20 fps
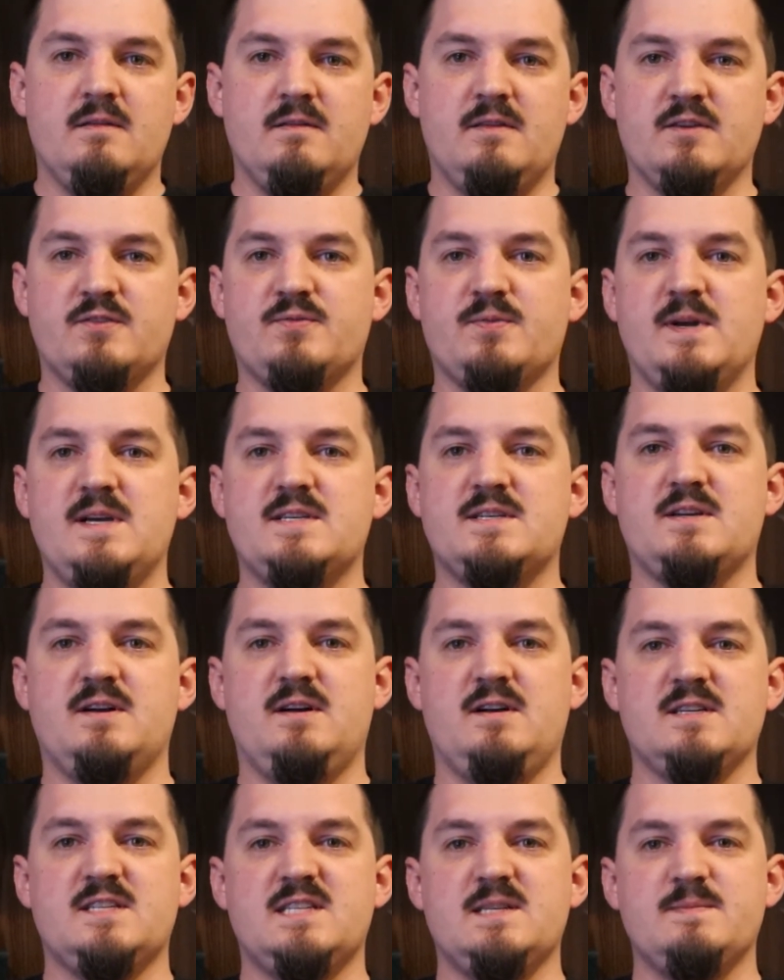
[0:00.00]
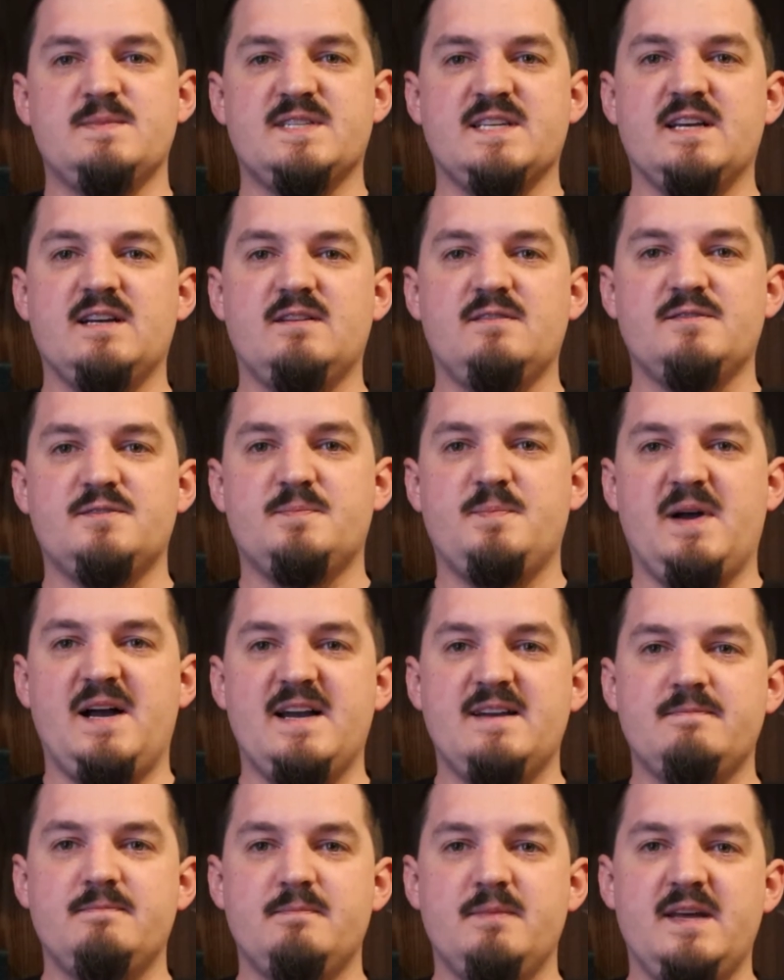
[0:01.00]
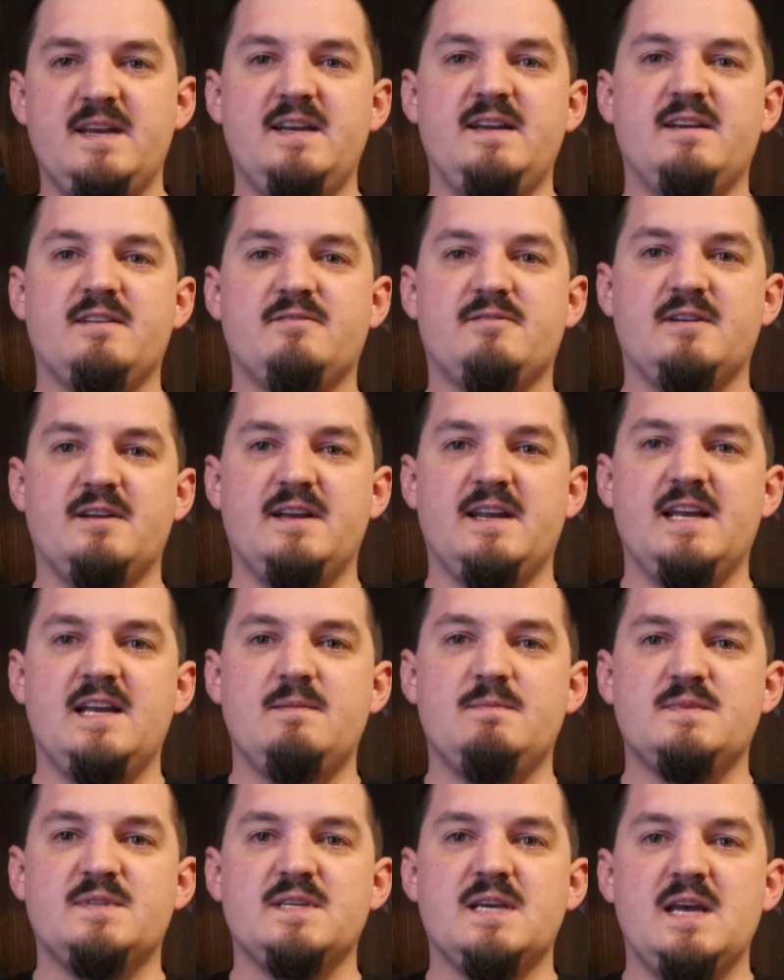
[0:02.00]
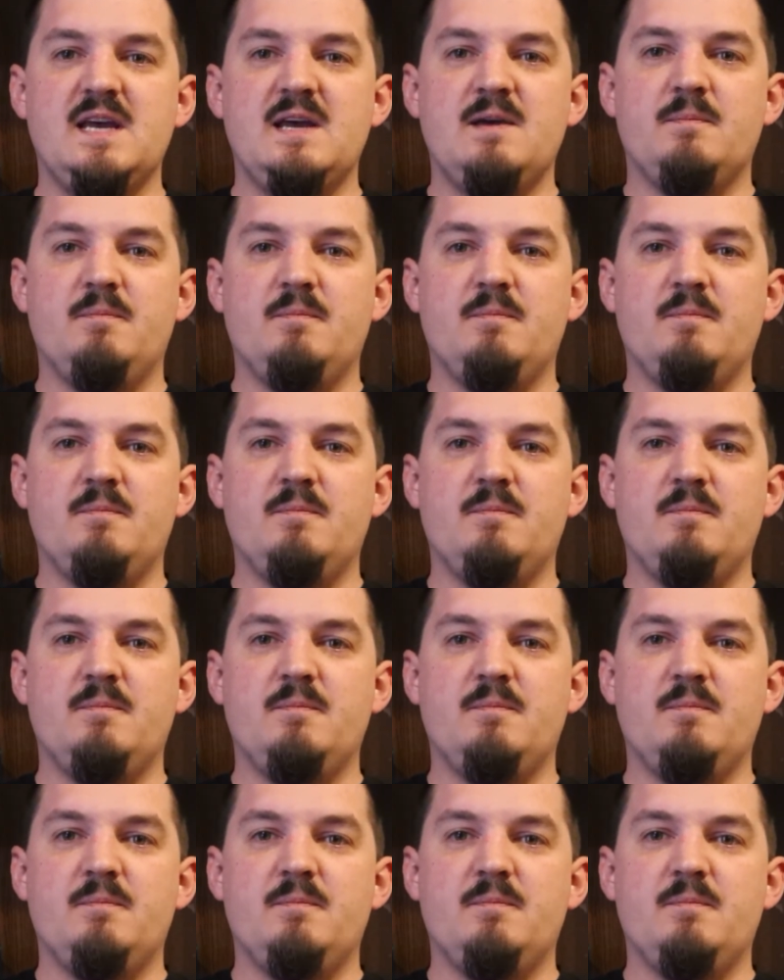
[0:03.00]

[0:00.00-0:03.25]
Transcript: This race calls themselves by many different names,